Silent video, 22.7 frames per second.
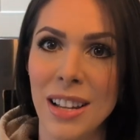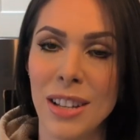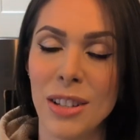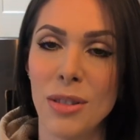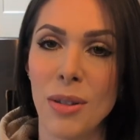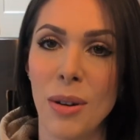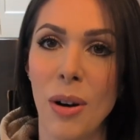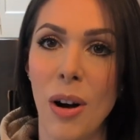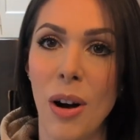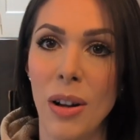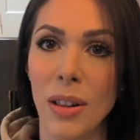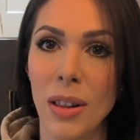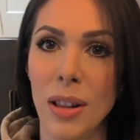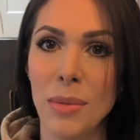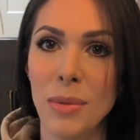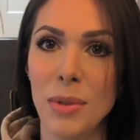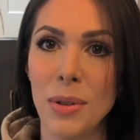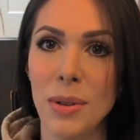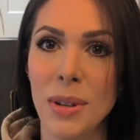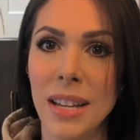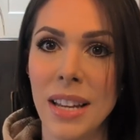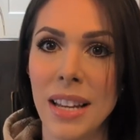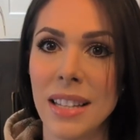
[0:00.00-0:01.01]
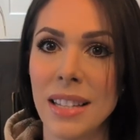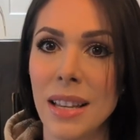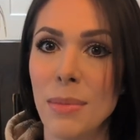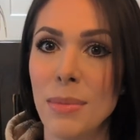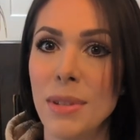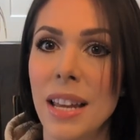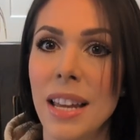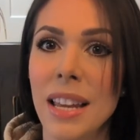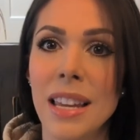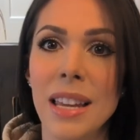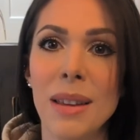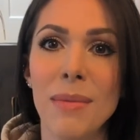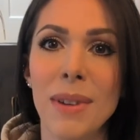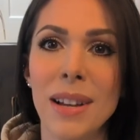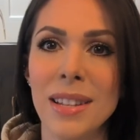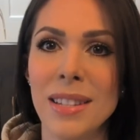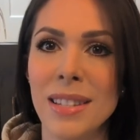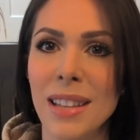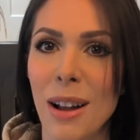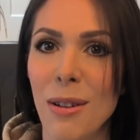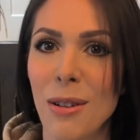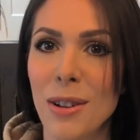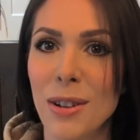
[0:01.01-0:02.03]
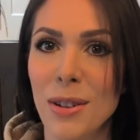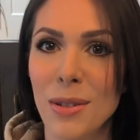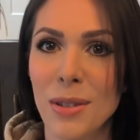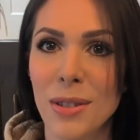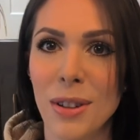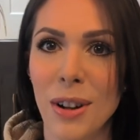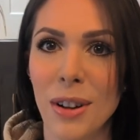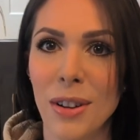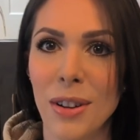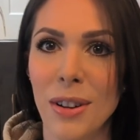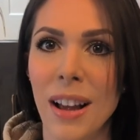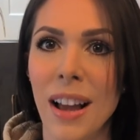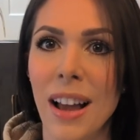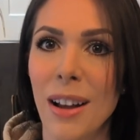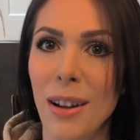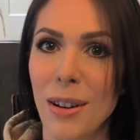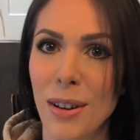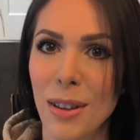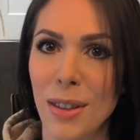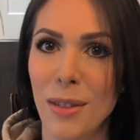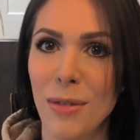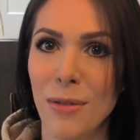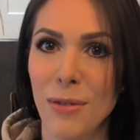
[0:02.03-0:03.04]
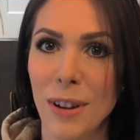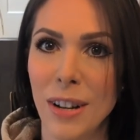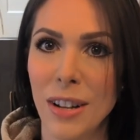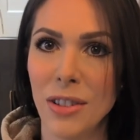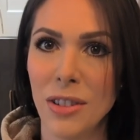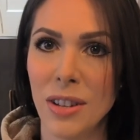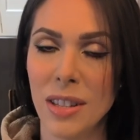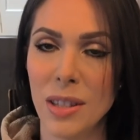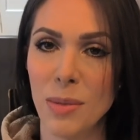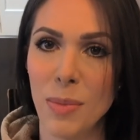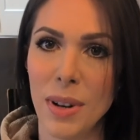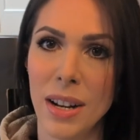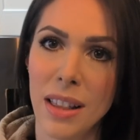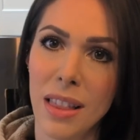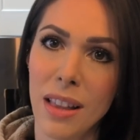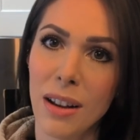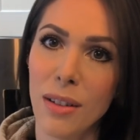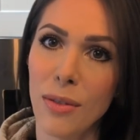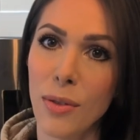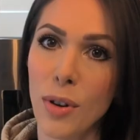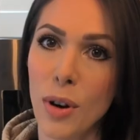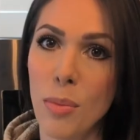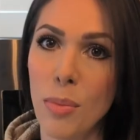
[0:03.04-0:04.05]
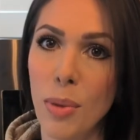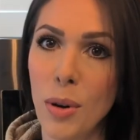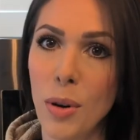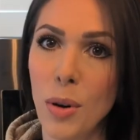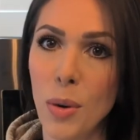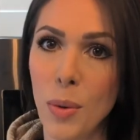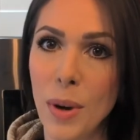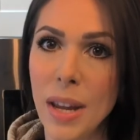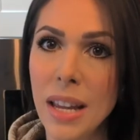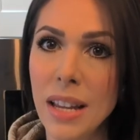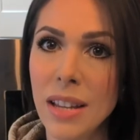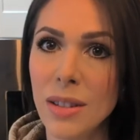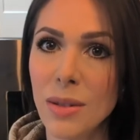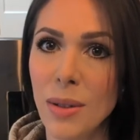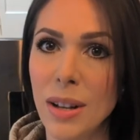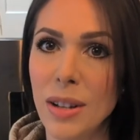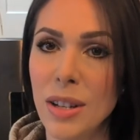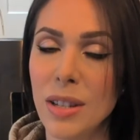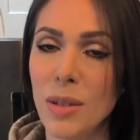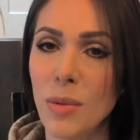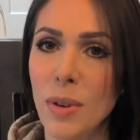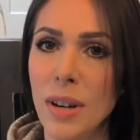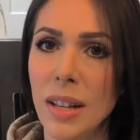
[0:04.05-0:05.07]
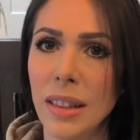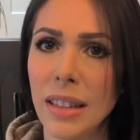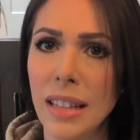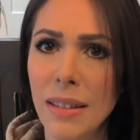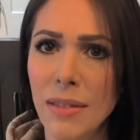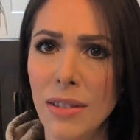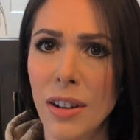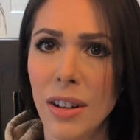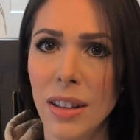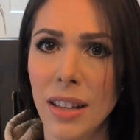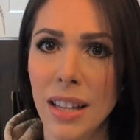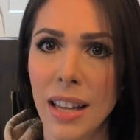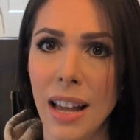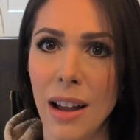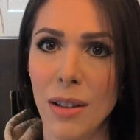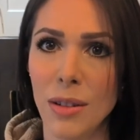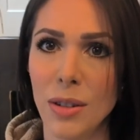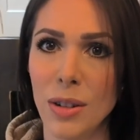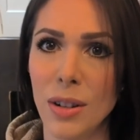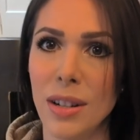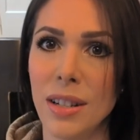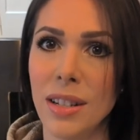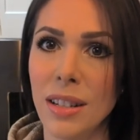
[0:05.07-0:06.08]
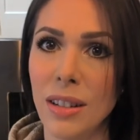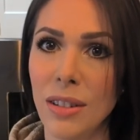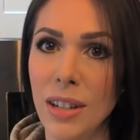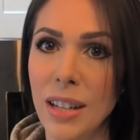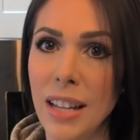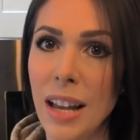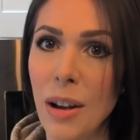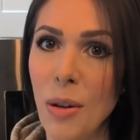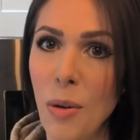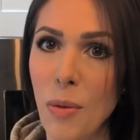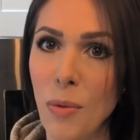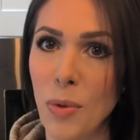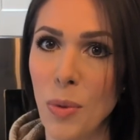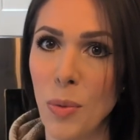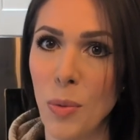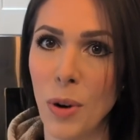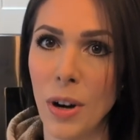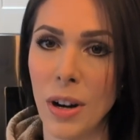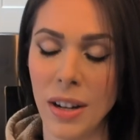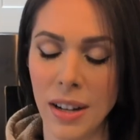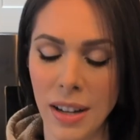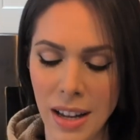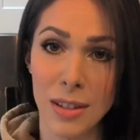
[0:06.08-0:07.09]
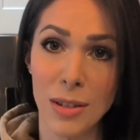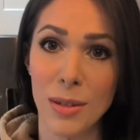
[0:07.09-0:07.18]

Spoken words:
So all I'm doing is I'm taking my sourdough starter out of the fridge. It's been in there for about a week, so I just want to leave it on the counter until I get home from work.